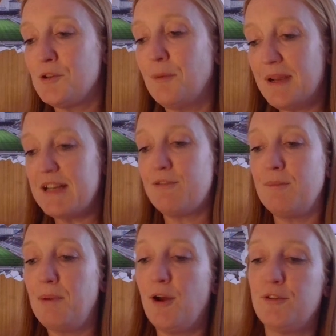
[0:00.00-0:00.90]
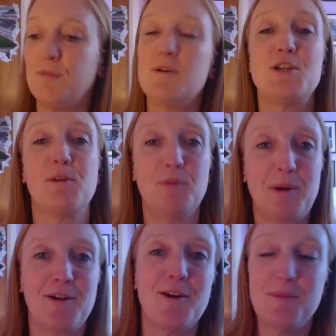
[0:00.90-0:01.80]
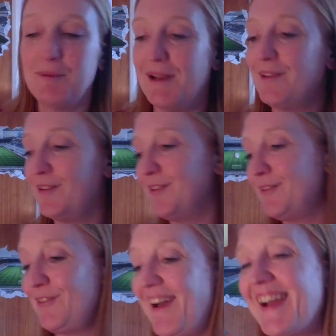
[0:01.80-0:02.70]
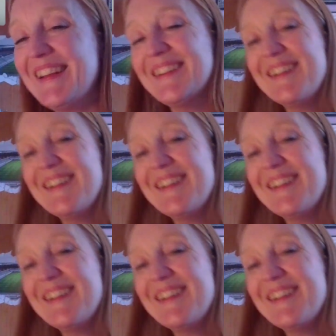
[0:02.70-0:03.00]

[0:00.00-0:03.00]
will be a different person when she comes back in a couple of weeks, so it's fine.